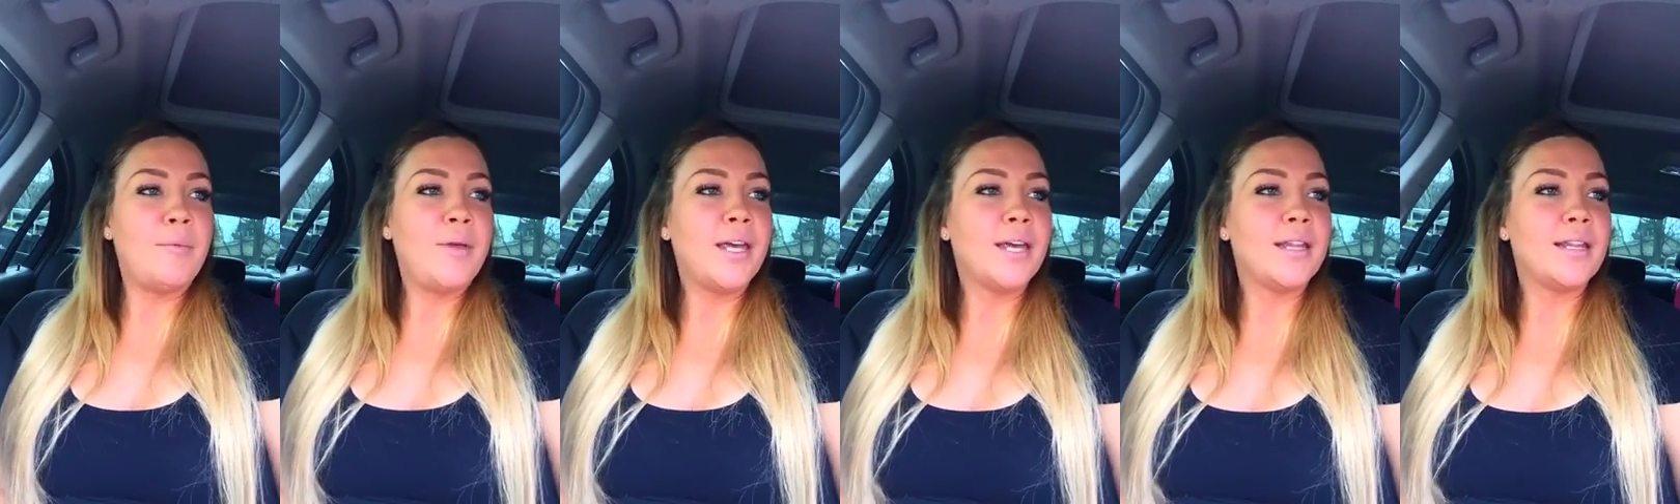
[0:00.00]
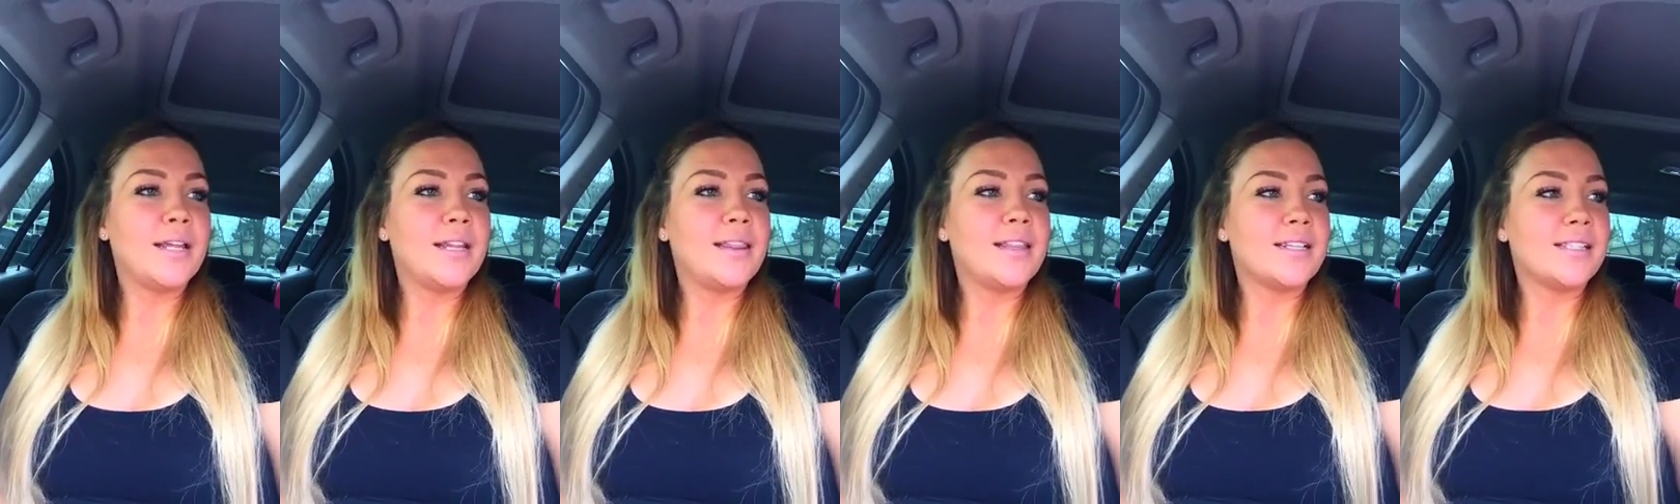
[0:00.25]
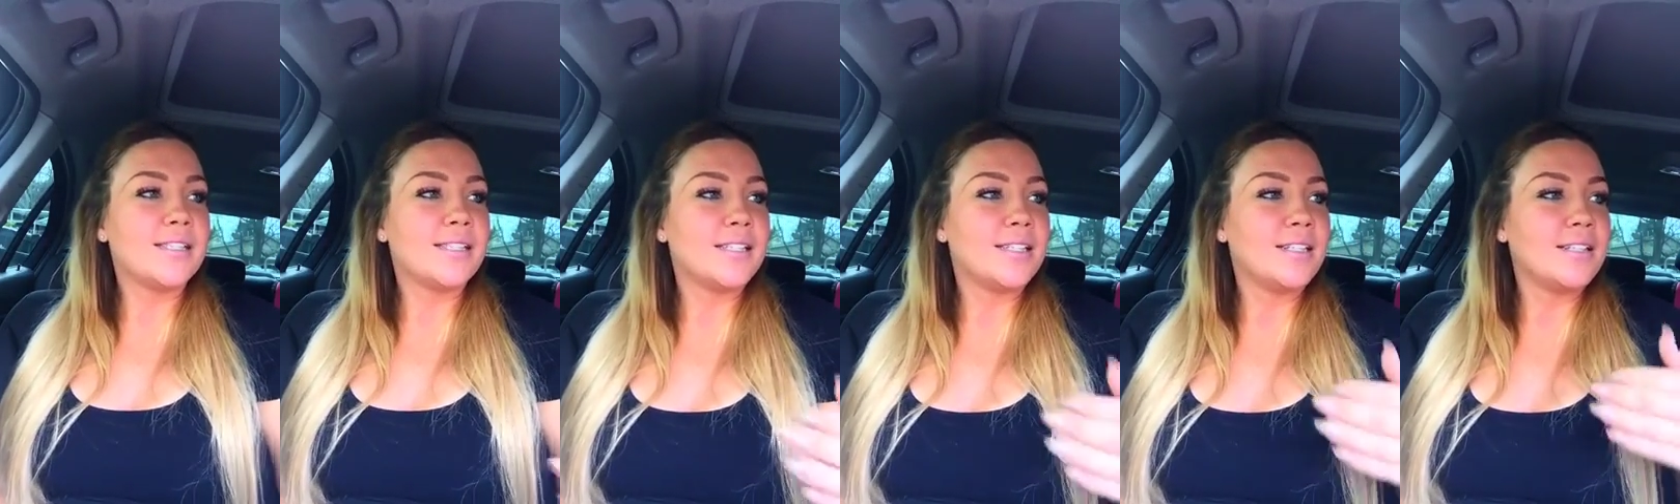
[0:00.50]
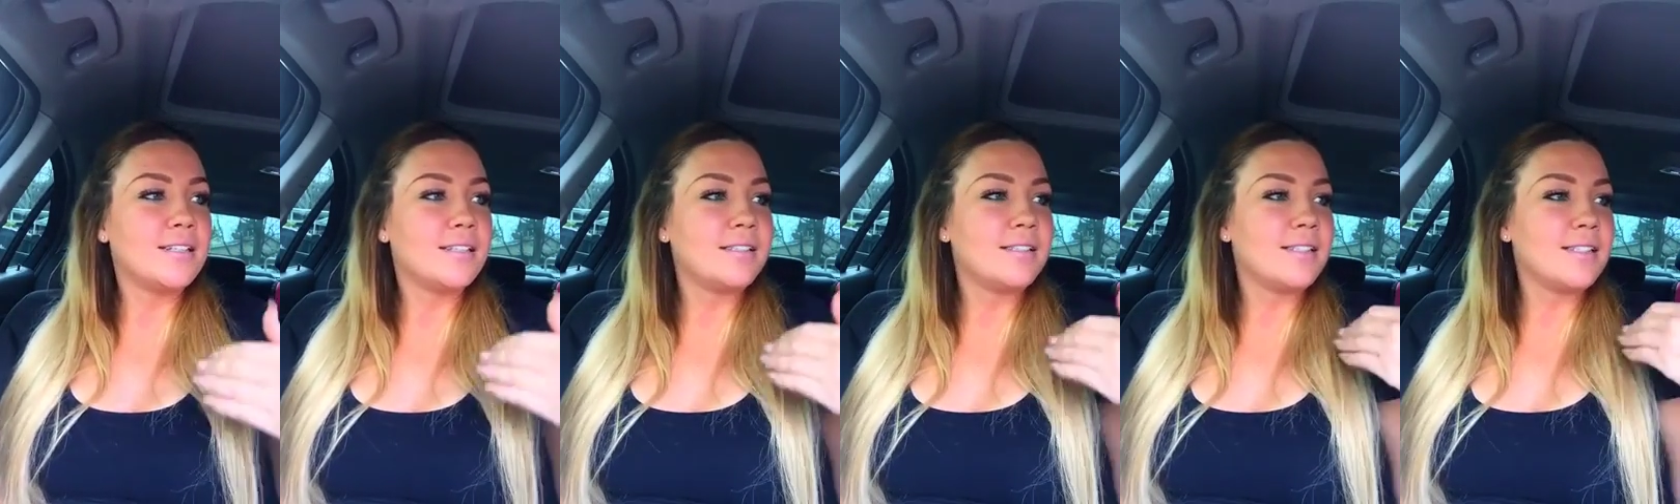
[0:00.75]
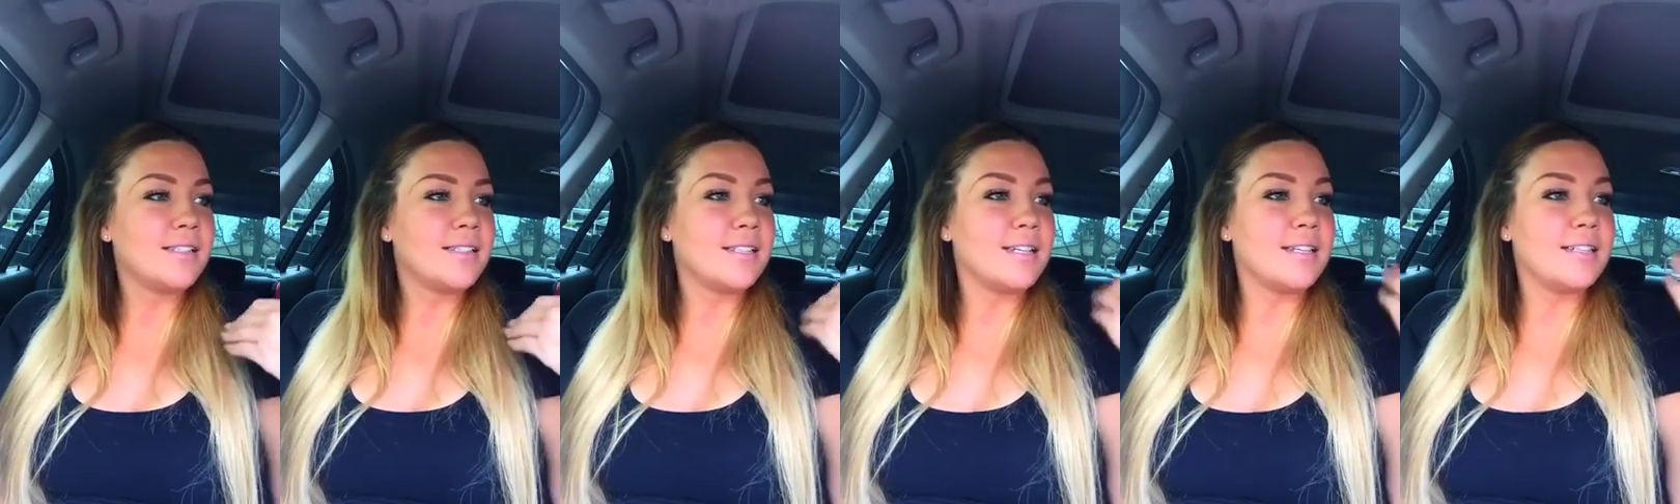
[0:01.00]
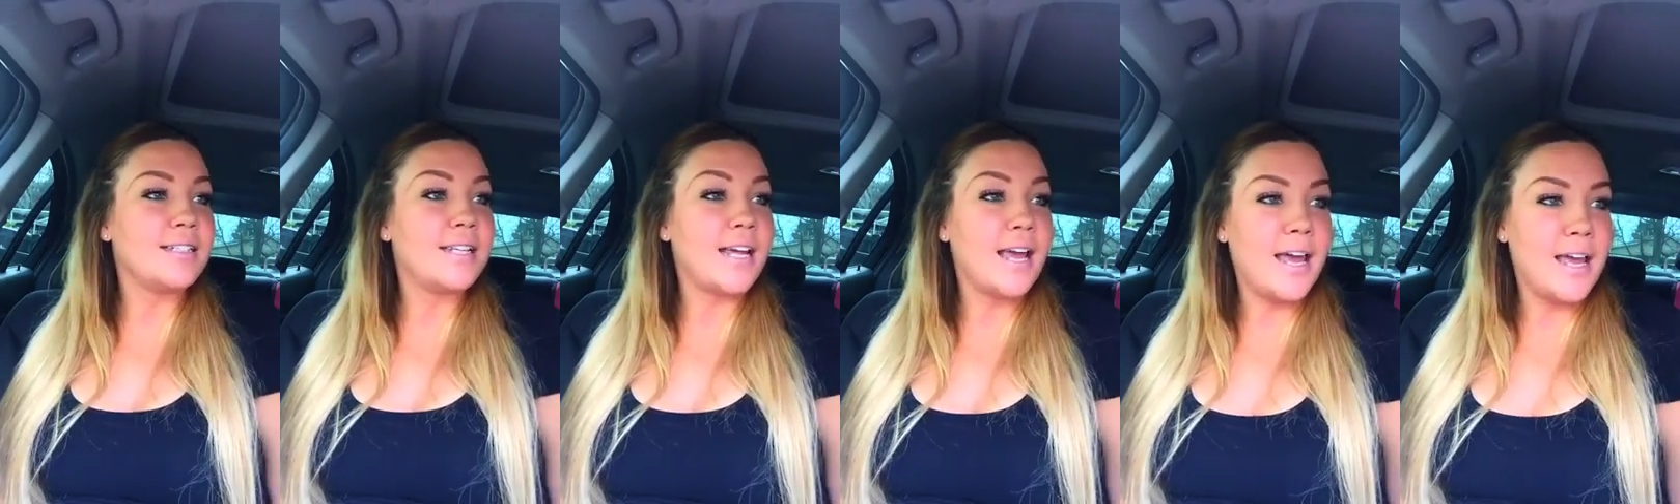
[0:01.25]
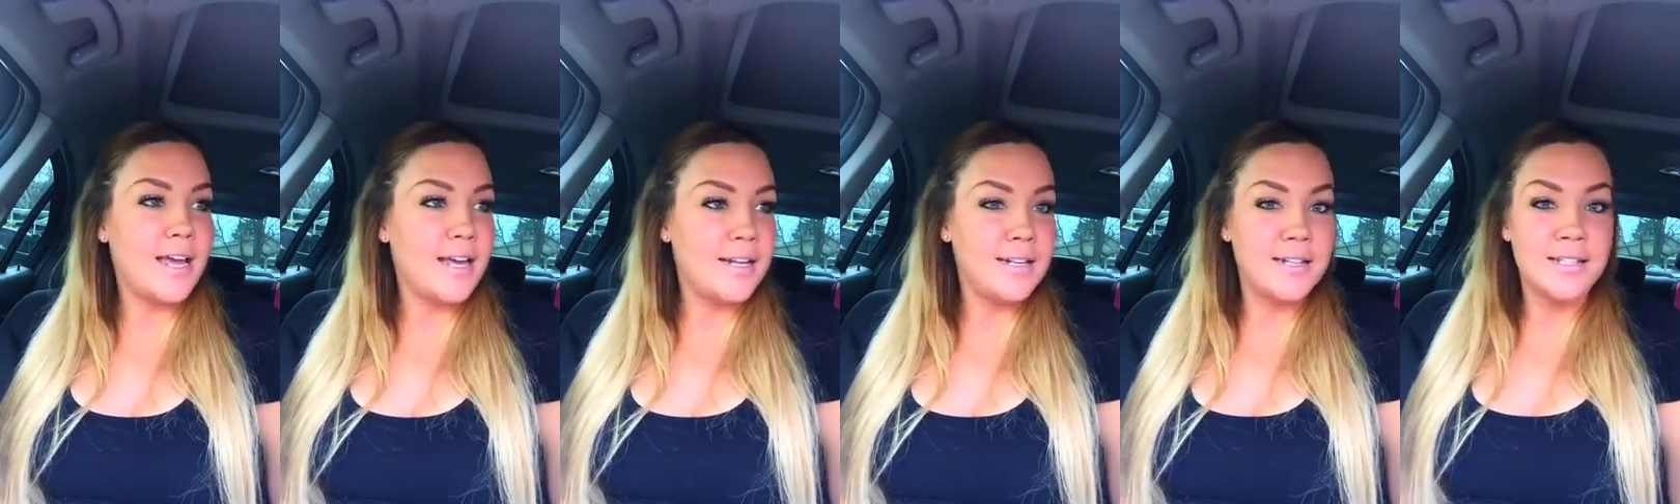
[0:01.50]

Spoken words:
being that this is today,